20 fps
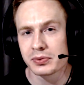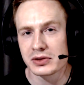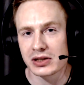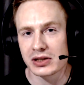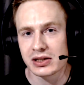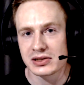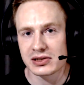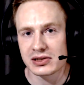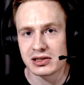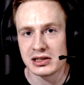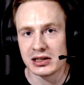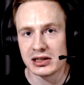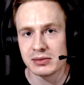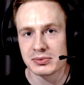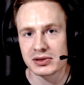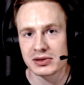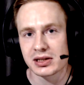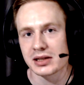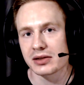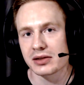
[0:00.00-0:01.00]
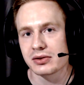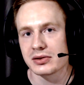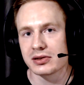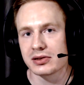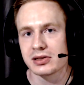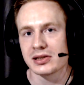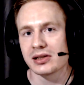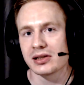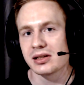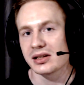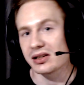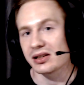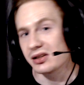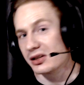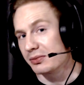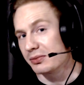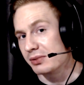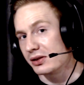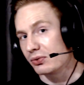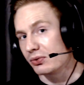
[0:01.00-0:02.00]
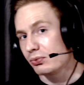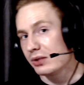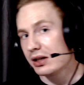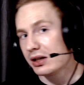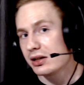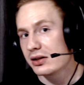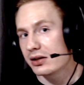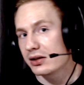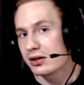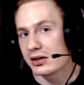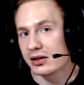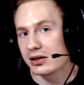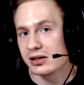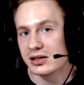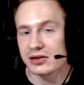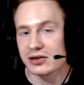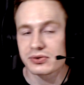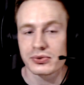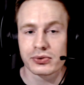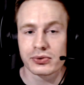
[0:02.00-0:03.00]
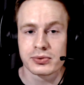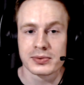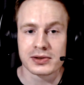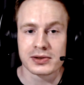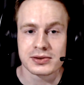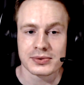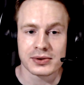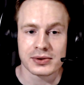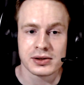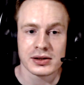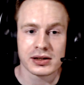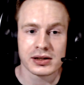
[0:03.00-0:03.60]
There's teams that are considered a little bit weaker in each group as well,